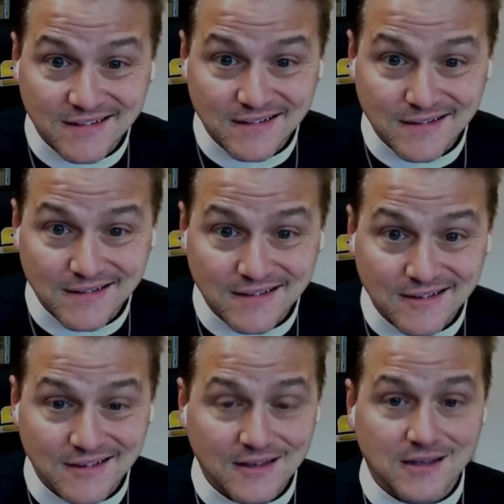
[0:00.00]

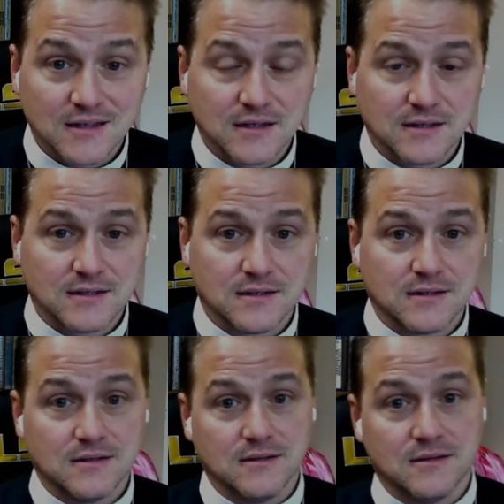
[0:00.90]

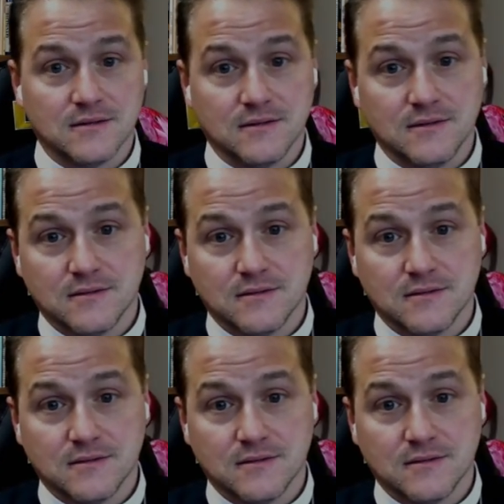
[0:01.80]
(silence)